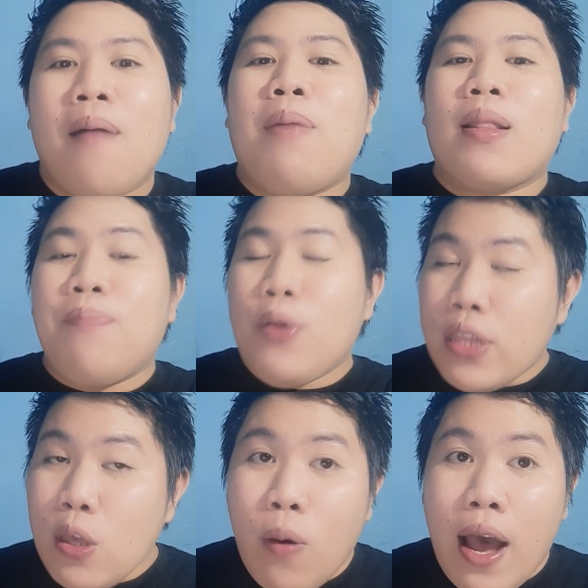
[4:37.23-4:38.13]
But
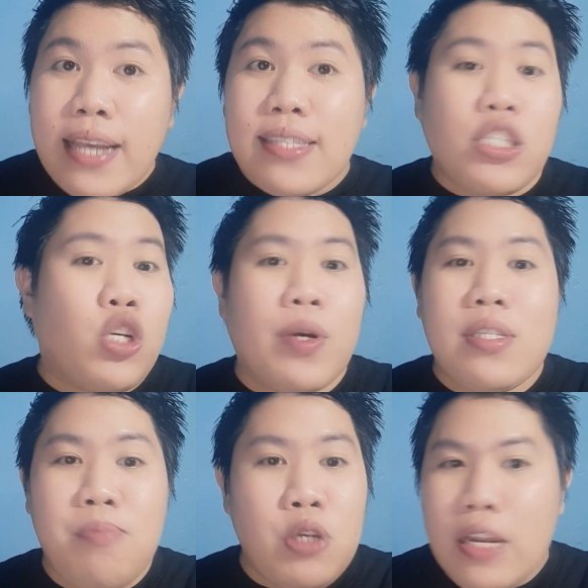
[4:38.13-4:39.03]
beauty wise she
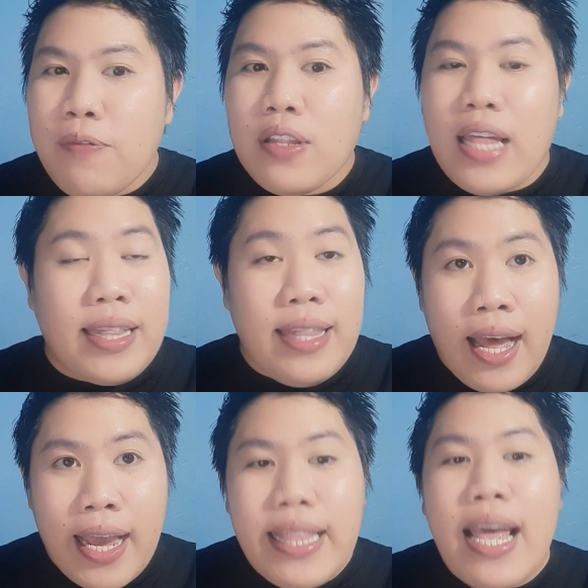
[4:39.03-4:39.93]
was beautiful that
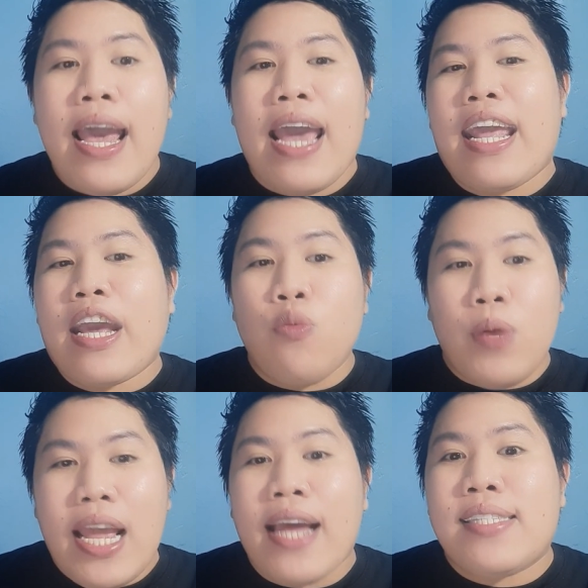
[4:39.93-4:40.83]
night, and I can
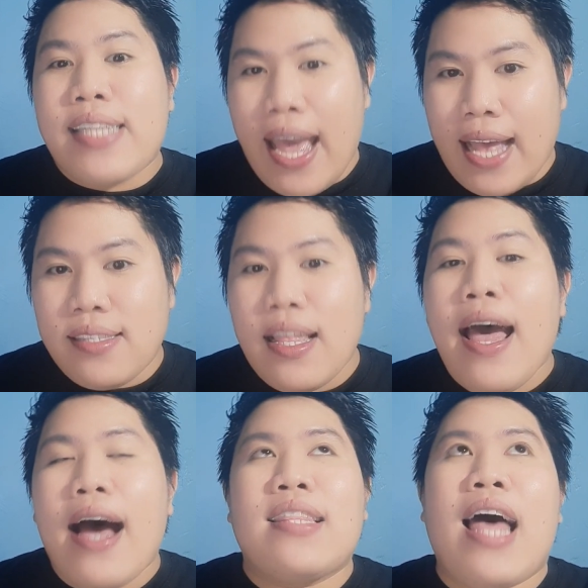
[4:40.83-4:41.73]
really attest
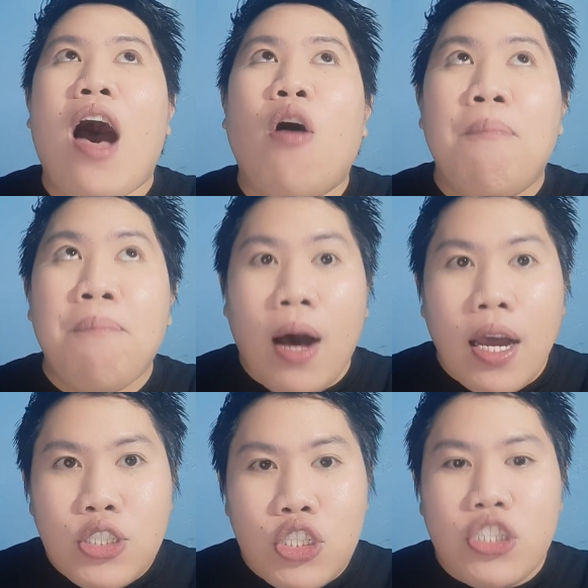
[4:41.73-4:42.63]
at how
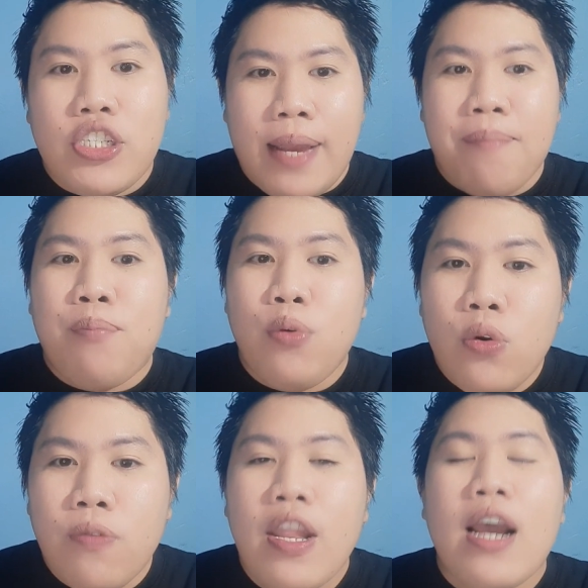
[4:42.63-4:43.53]
much she
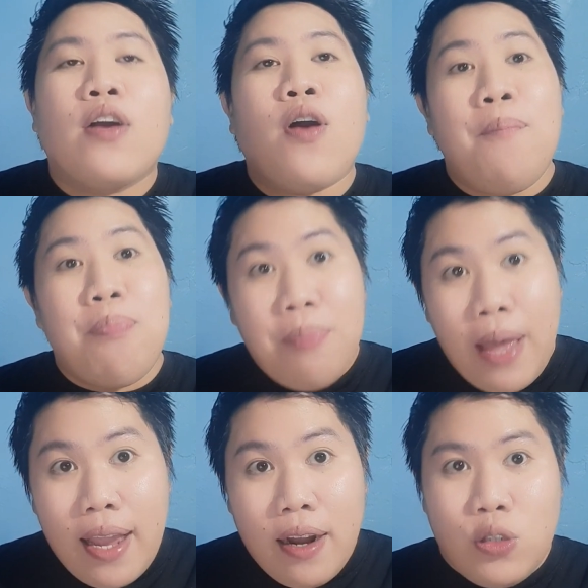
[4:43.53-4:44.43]
improved
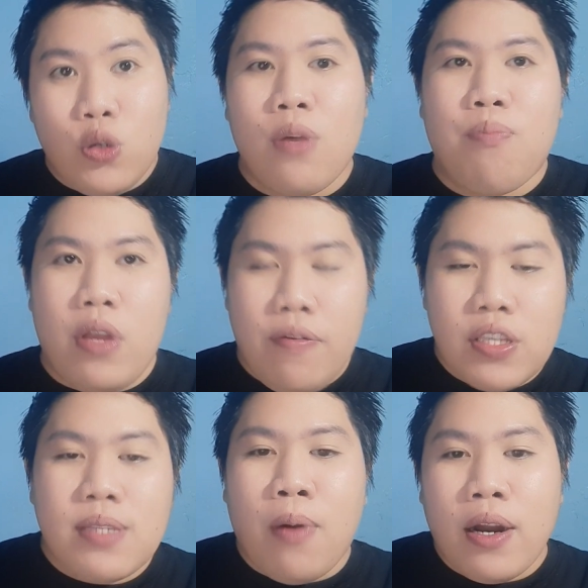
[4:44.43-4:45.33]
compared to her
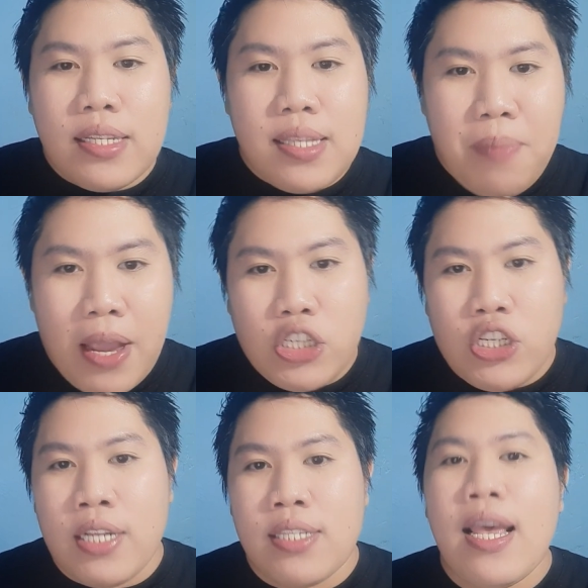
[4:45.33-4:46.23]
previous
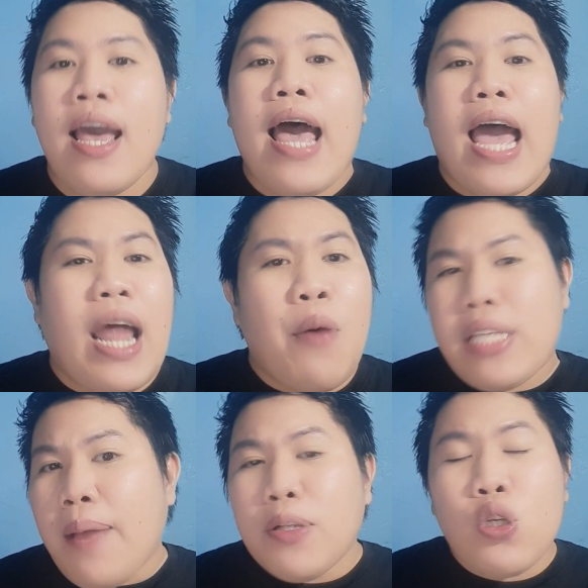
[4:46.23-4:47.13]
participations. And I was
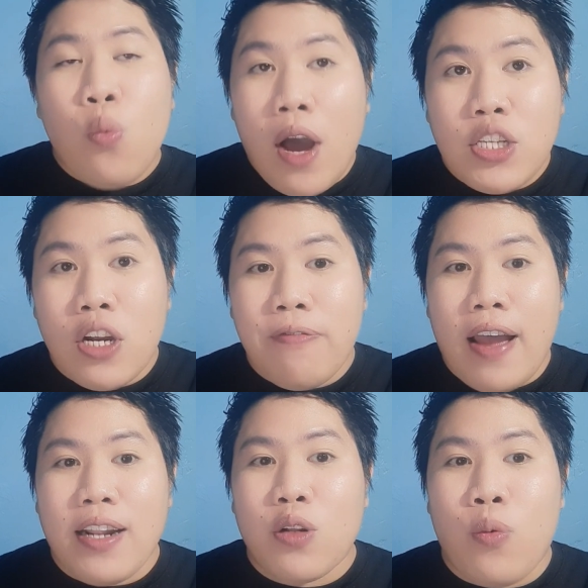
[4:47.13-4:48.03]
able to watch her
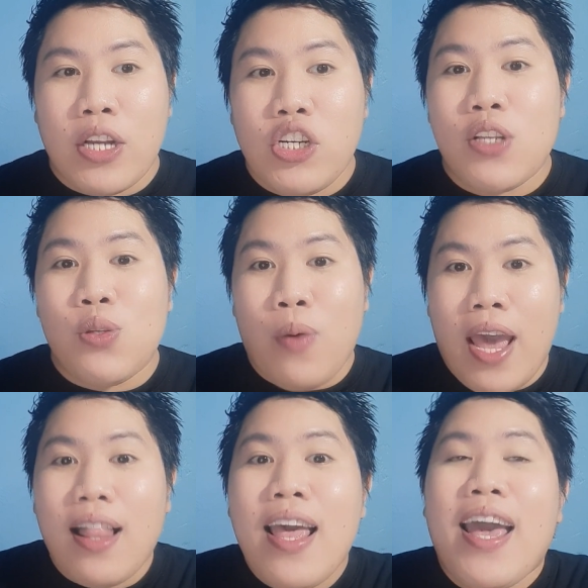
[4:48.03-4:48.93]
final question as
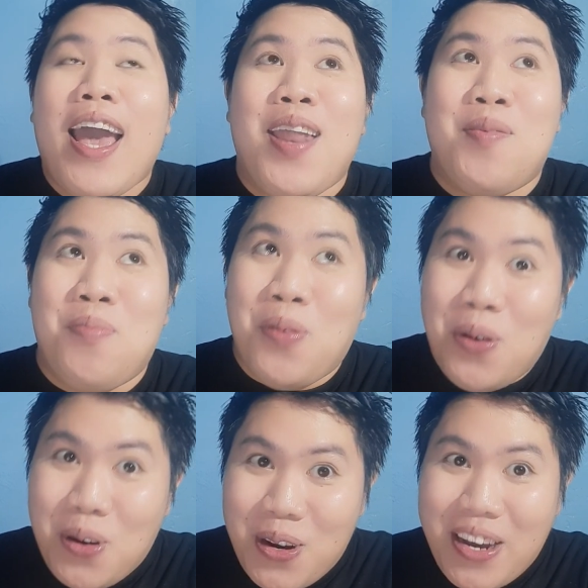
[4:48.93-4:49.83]
well, and
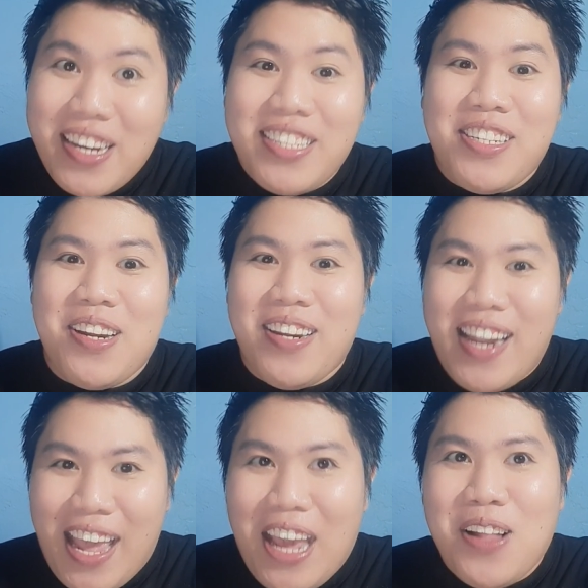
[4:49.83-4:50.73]
boy, she
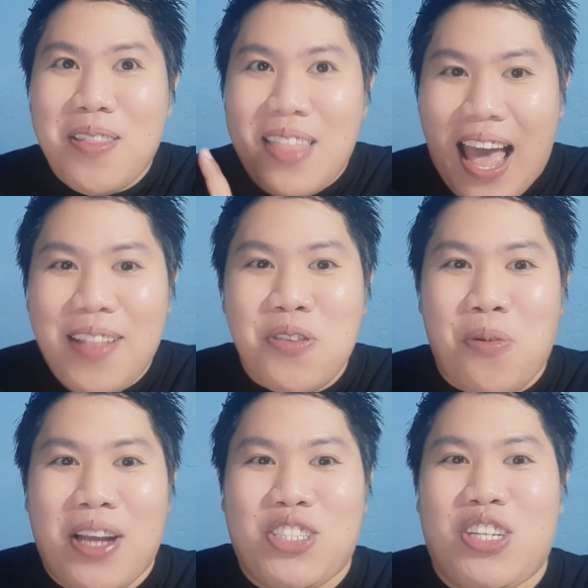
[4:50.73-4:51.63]
nailed that
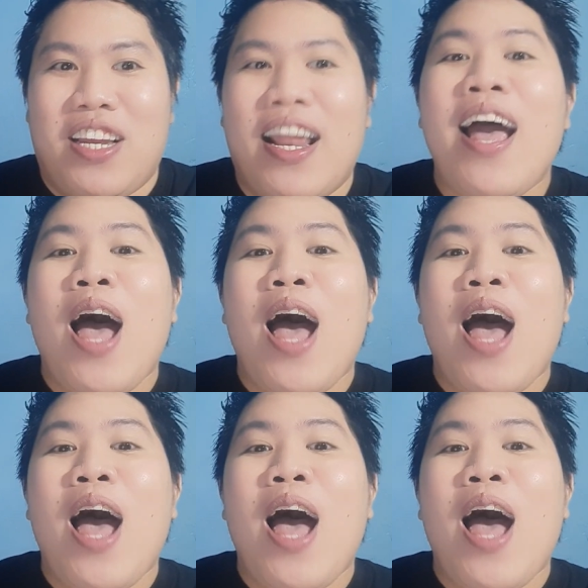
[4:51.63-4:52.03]
question.